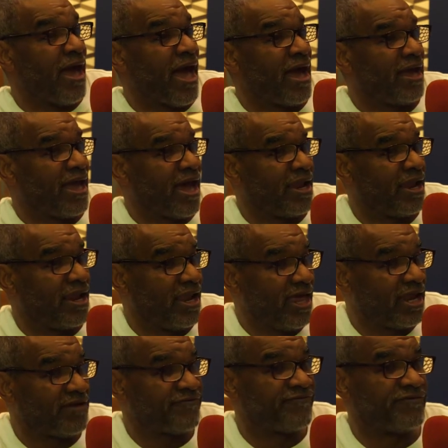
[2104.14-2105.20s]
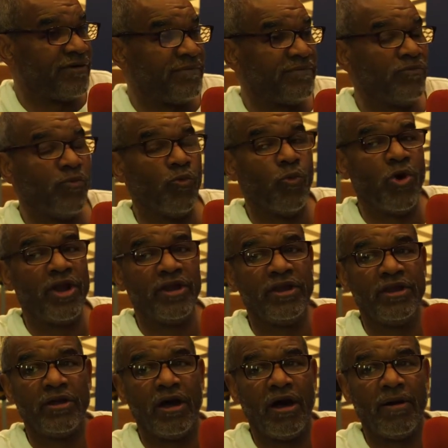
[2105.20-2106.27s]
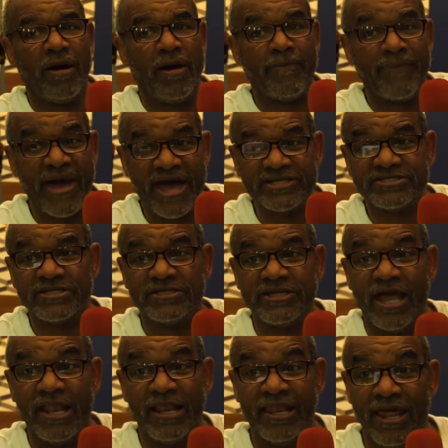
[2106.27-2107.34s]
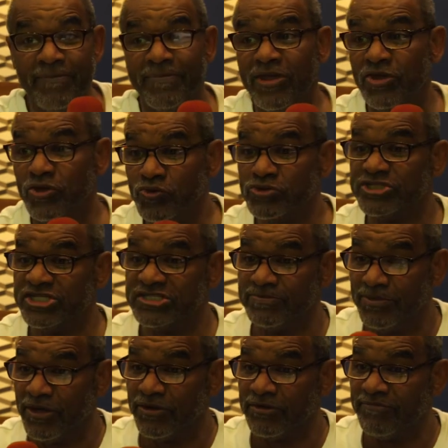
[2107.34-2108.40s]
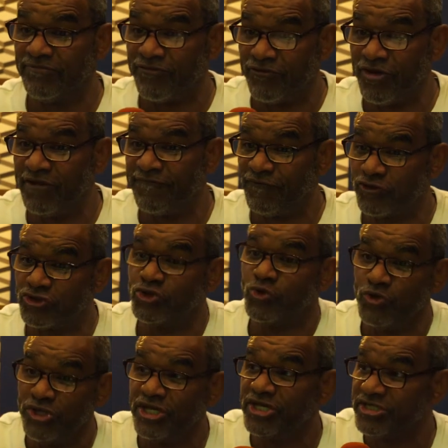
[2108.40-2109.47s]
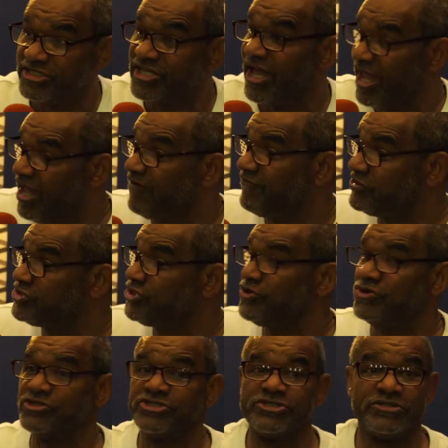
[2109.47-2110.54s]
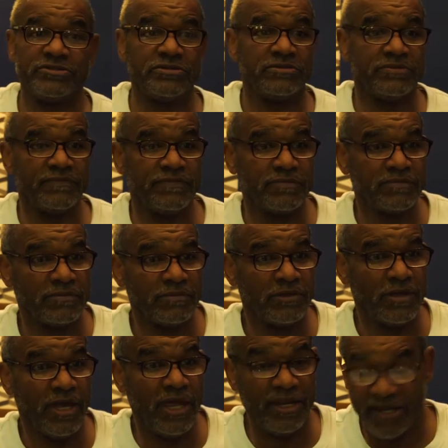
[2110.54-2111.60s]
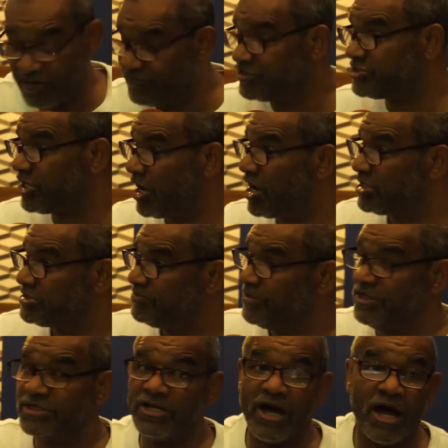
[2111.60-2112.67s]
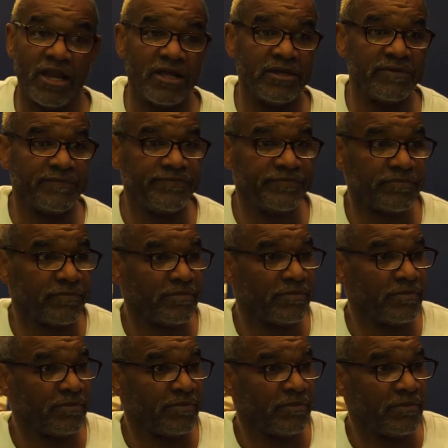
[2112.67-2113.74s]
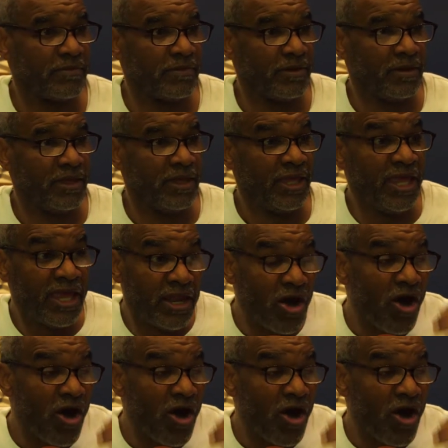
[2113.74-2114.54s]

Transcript: I got a letter from one of the pastors a pastor that let me use his building free for two years to have a church, and never charged me a dollar. He had